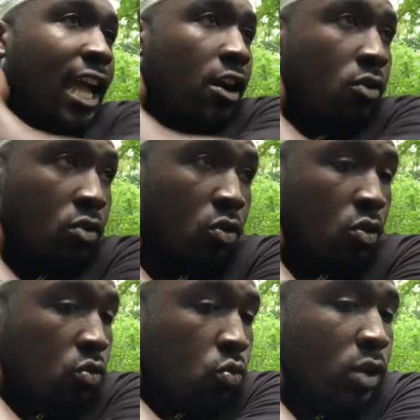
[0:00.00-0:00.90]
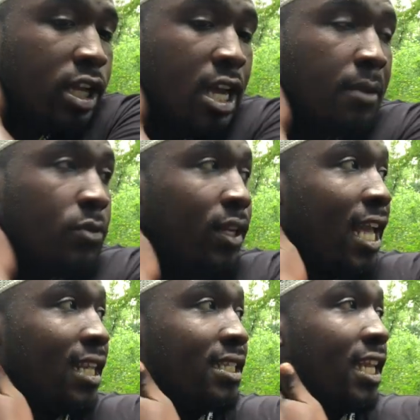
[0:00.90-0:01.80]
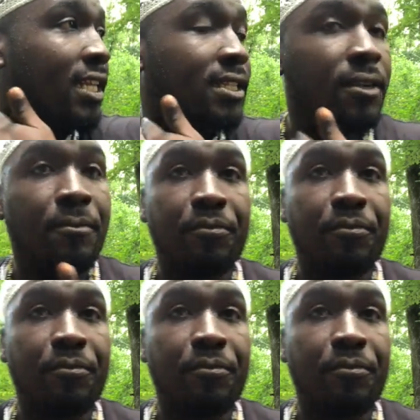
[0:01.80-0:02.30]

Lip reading: Now, what comes with that is this.